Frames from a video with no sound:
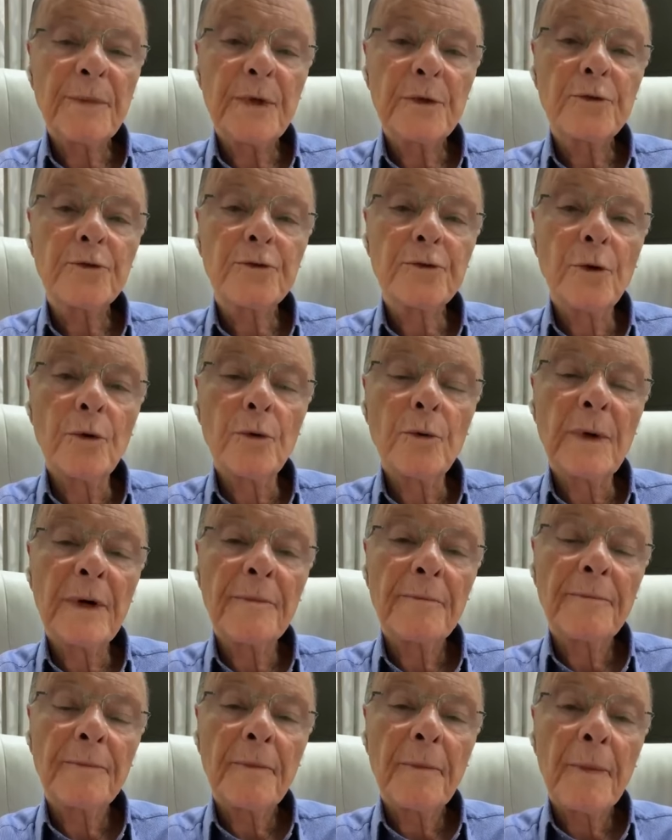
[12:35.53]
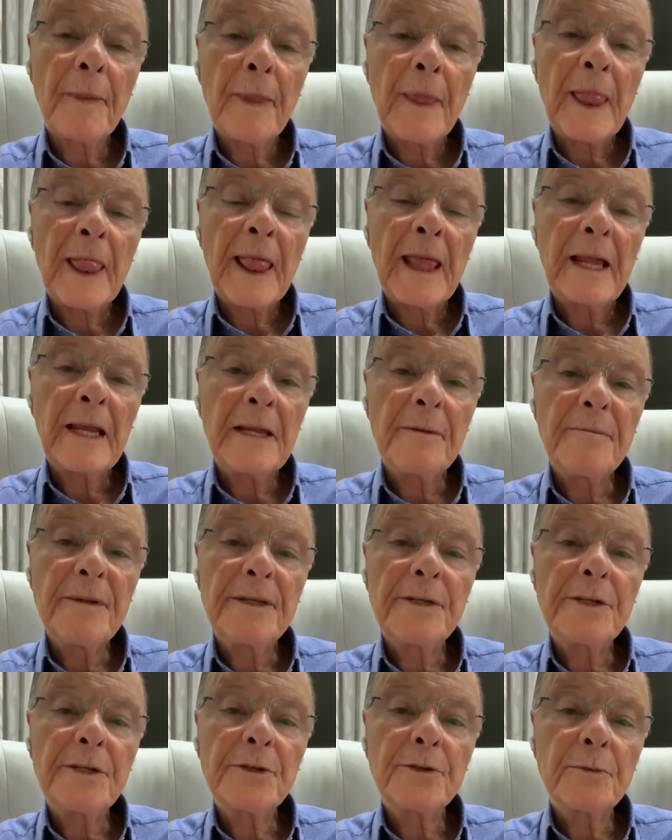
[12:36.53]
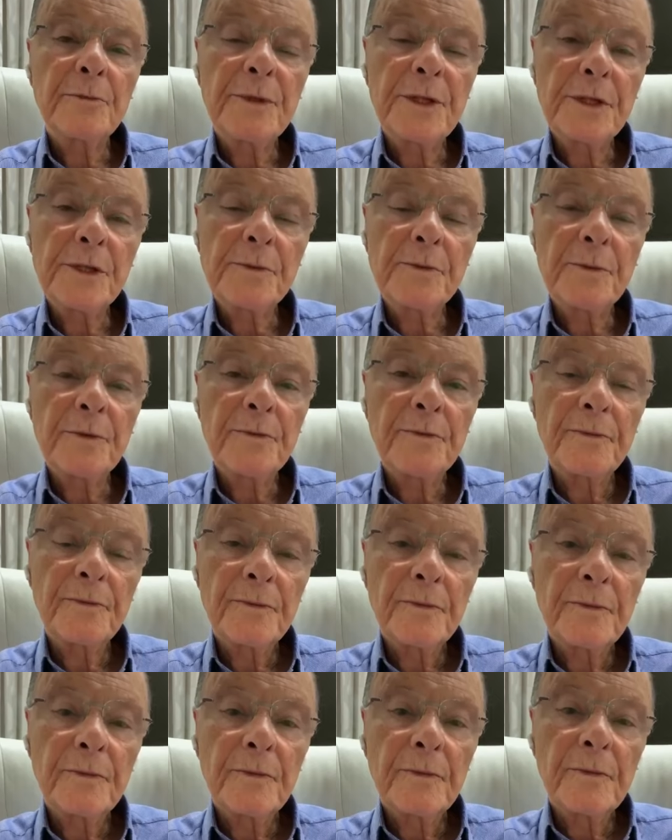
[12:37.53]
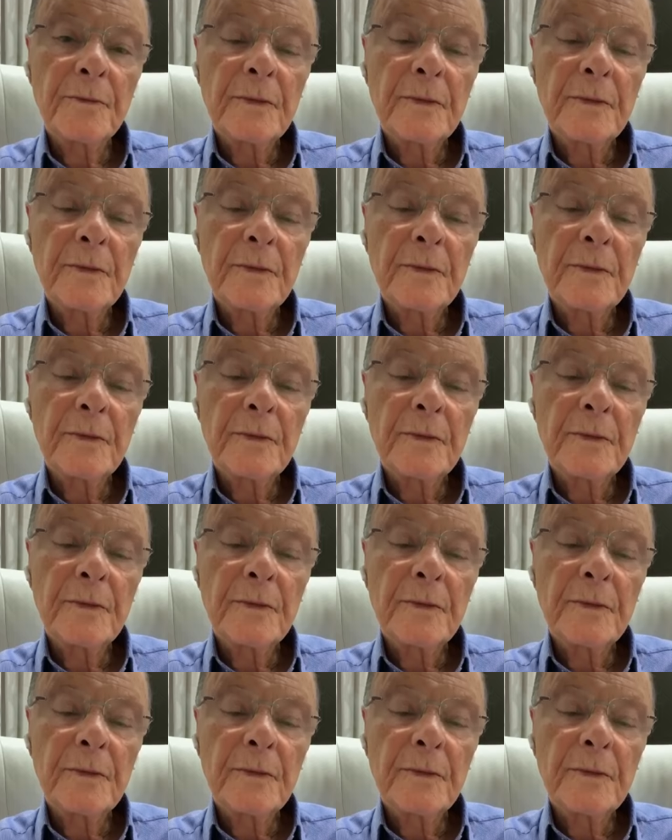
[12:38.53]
someone who told me, Bishop,